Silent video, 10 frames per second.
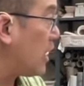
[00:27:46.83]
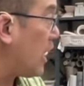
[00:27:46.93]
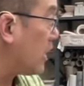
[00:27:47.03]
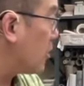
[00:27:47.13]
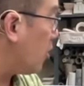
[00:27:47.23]

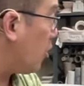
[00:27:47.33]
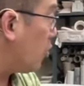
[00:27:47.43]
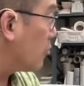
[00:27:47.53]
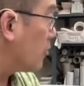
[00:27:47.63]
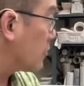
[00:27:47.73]
I could
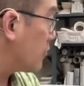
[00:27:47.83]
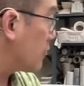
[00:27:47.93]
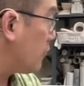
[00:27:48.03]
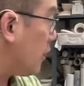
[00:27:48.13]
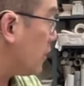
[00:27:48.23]
almost look
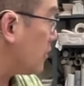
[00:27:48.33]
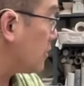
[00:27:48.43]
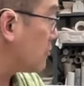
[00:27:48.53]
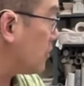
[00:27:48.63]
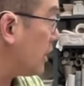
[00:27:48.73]

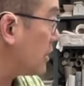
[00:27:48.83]
flawless, right?